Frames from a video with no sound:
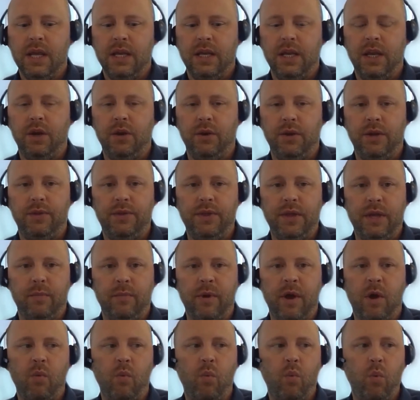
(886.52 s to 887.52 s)
you know, you think
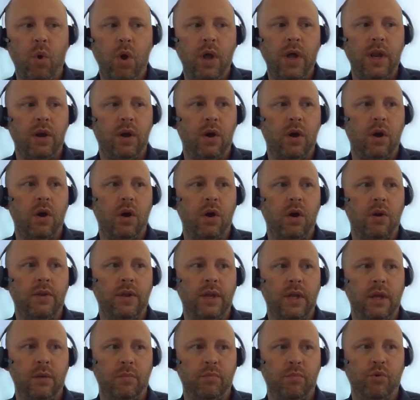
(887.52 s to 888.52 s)
about what are
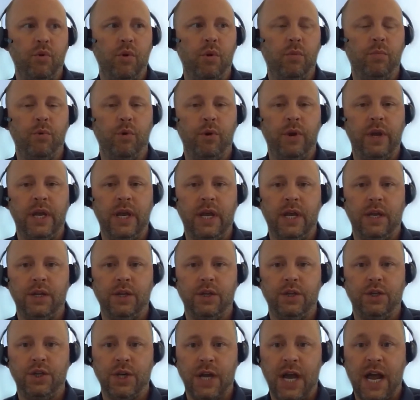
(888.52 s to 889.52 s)
the appropriate
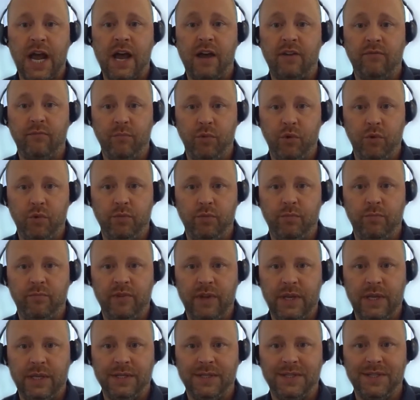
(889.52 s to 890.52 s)
job
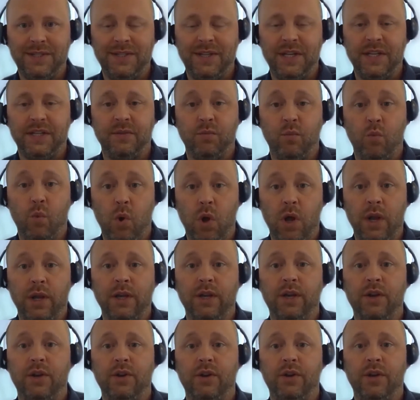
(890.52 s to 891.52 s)
movements that
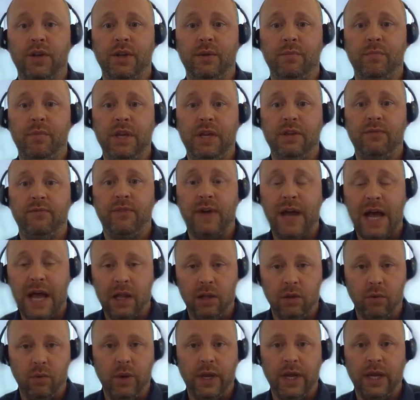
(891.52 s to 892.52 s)
one could be
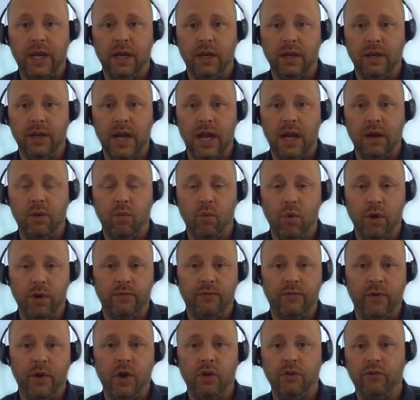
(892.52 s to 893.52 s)
following and kind of what
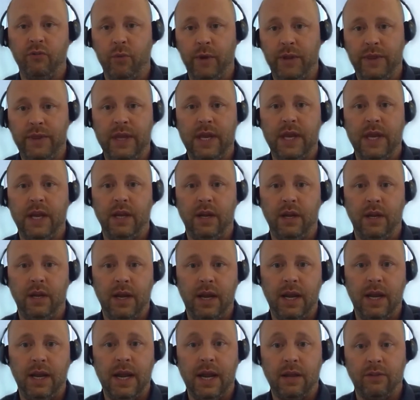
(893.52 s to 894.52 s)
falls within and,
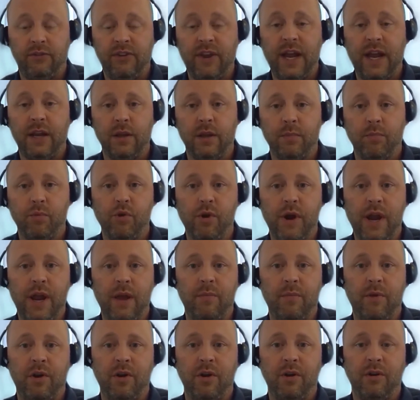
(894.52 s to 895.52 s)
and outside of the
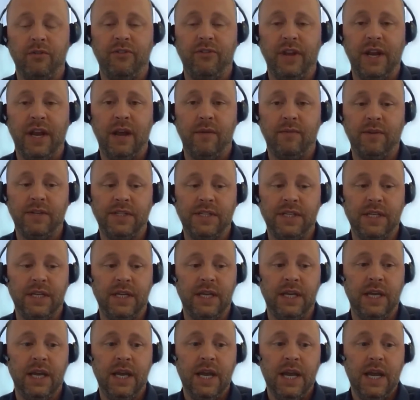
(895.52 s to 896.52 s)
parameters. And
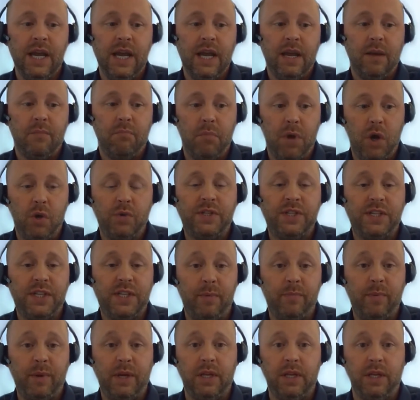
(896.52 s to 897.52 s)
obviously, most
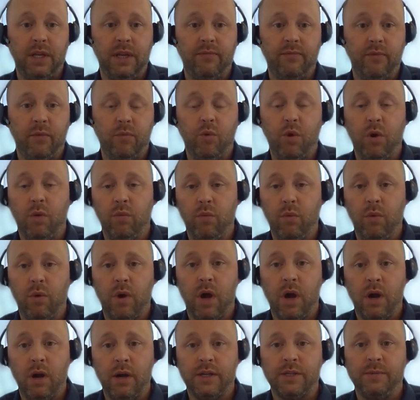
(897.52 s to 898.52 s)
typically from what
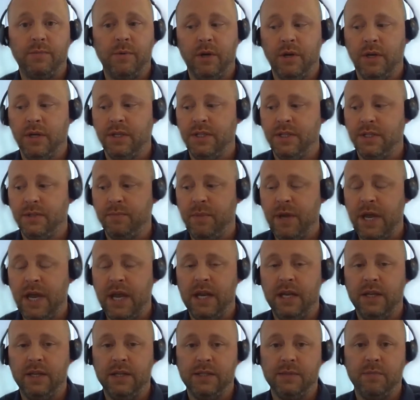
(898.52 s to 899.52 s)
our experience has
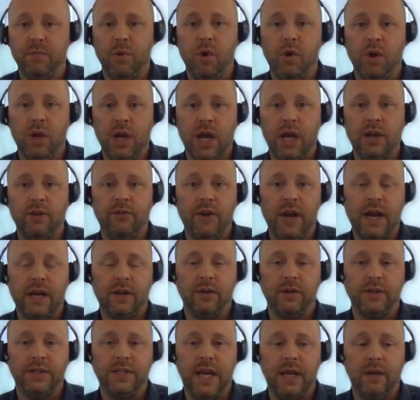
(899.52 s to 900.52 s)
been in the small
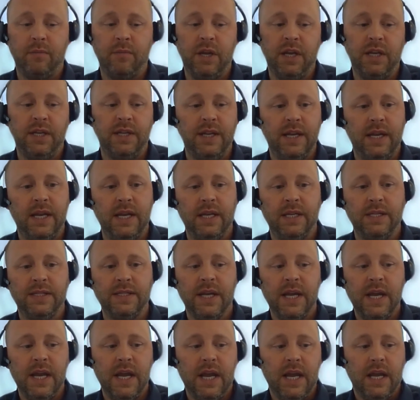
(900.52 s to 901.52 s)
contractor segment
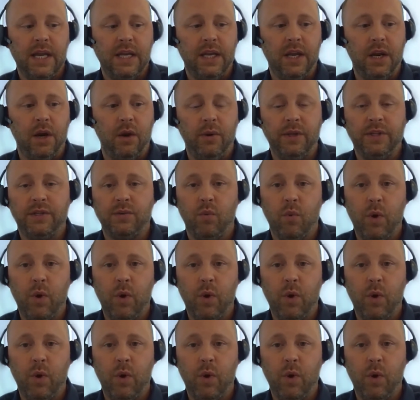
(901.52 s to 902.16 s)
is you know it's